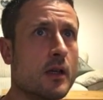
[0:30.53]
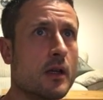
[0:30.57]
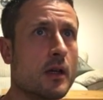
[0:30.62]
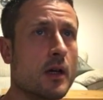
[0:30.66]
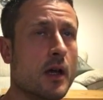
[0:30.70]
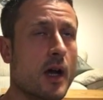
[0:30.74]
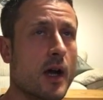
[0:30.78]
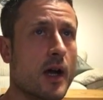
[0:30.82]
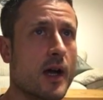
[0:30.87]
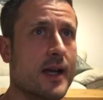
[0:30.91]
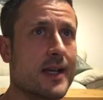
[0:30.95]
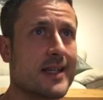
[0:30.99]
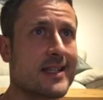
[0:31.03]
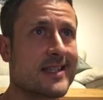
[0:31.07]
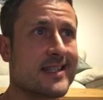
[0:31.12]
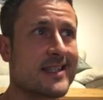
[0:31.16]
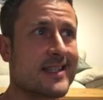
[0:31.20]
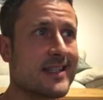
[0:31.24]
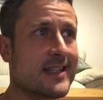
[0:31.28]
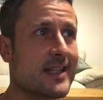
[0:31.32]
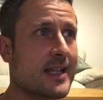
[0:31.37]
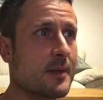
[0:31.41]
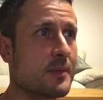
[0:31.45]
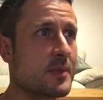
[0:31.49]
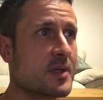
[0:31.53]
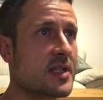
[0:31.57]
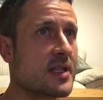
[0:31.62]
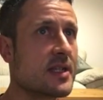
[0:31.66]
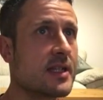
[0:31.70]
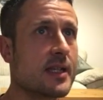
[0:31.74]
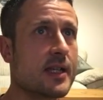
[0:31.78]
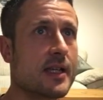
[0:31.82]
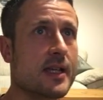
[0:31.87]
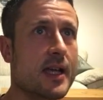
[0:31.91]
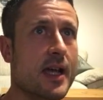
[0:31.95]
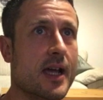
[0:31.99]
I see them
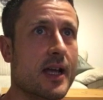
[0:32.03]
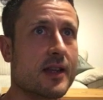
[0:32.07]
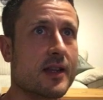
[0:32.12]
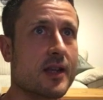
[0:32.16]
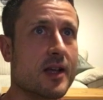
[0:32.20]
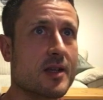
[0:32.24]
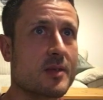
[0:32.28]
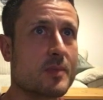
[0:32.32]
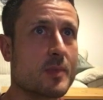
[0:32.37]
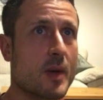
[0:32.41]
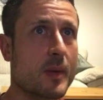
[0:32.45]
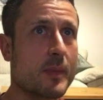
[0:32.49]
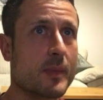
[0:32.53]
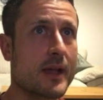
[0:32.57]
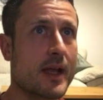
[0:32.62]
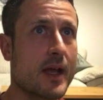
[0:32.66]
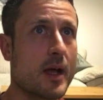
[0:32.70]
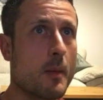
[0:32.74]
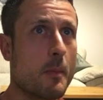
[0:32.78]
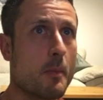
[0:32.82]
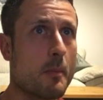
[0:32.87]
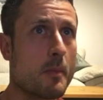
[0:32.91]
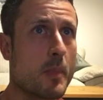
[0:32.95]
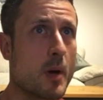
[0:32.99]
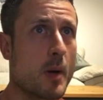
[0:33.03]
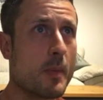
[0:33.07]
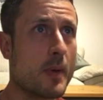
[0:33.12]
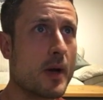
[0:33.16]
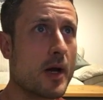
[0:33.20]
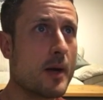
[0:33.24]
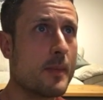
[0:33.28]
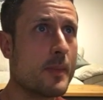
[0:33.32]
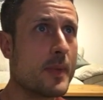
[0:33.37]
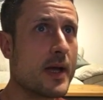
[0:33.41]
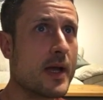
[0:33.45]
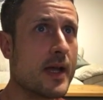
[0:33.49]
sneaky headlights pop down. Pop
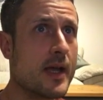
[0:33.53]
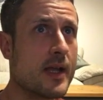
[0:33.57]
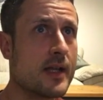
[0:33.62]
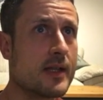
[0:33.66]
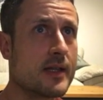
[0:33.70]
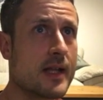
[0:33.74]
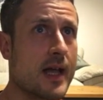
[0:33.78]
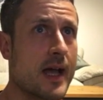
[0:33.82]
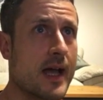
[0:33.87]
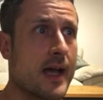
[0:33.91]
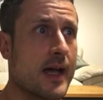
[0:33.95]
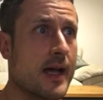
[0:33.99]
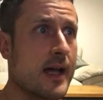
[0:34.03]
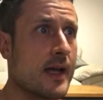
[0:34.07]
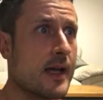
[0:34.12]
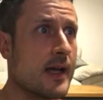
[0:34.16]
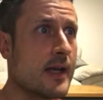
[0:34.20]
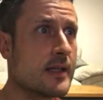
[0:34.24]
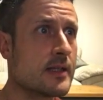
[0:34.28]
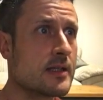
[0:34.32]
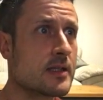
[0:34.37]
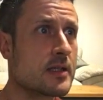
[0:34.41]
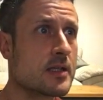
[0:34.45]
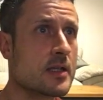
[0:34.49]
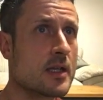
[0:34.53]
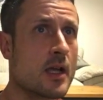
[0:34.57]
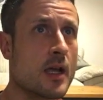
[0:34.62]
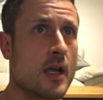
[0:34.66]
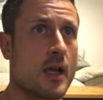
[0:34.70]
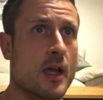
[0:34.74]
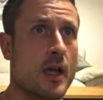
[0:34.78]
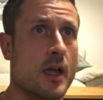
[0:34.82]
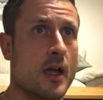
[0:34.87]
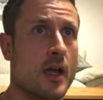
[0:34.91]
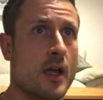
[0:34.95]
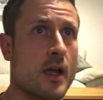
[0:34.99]
up headlights.
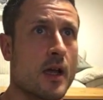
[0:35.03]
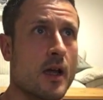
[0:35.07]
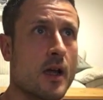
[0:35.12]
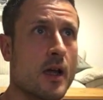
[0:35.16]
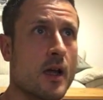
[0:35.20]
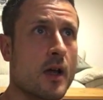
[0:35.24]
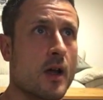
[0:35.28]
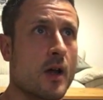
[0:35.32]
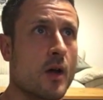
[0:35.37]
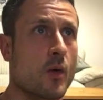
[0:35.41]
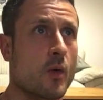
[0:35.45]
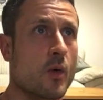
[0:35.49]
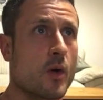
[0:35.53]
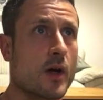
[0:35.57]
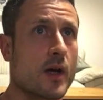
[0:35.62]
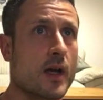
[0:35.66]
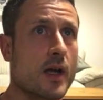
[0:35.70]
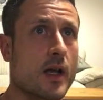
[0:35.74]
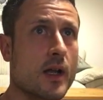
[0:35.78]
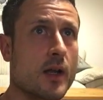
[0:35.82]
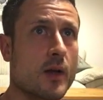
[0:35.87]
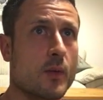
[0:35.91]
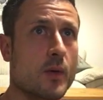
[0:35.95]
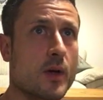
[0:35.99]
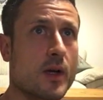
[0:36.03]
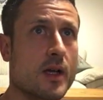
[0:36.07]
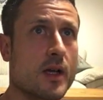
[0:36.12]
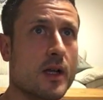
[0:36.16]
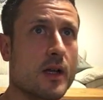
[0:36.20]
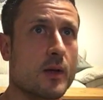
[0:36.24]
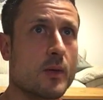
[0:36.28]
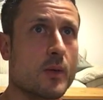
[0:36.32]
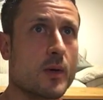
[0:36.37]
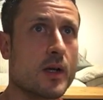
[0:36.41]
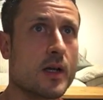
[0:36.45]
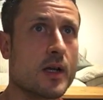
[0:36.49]
What colour, what
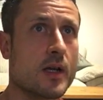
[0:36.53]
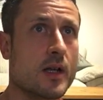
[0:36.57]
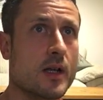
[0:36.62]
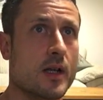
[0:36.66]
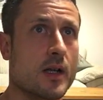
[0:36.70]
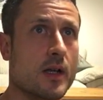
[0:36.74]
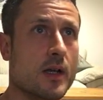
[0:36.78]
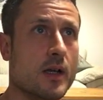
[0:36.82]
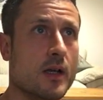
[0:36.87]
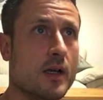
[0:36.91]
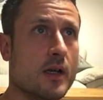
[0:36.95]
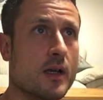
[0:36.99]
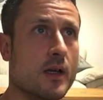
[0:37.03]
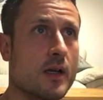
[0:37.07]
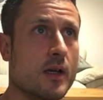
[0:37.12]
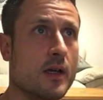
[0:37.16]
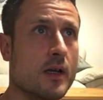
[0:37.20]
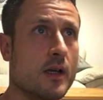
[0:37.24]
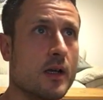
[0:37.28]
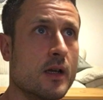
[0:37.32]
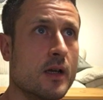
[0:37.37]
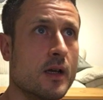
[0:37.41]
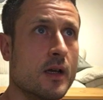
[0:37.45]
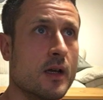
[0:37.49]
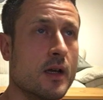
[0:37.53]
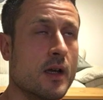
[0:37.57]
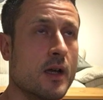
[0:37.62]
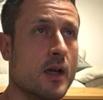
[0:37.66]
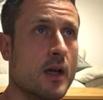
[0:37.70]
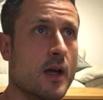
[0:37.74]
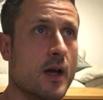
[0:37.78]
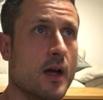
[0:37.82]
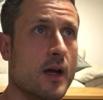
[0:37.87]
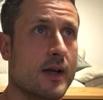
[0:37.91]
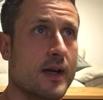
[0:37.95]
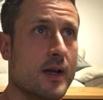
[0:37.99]
colour, what colour?
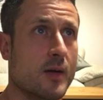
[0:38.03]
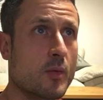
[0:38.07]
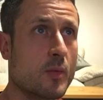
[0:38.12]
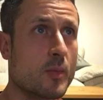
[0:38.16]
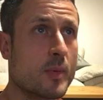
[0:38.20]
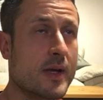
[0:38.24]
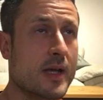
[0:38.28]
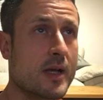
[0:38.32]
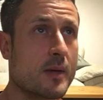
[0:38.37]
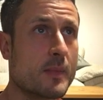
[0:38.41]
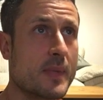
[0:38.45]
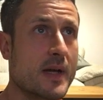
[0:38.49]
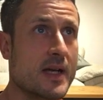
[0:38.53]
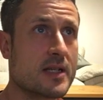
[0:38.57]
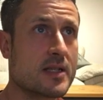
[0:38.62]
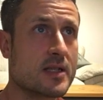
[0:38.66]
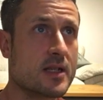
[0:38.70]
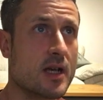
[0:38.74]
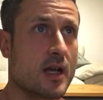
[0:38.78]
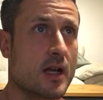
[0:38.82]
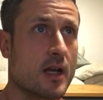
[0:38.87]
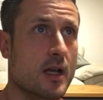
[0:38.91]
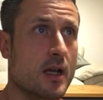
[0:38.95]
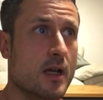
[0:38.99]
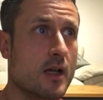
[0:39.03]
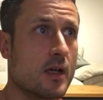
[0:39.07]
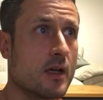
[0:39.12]
Okay, we'll pick a base colour.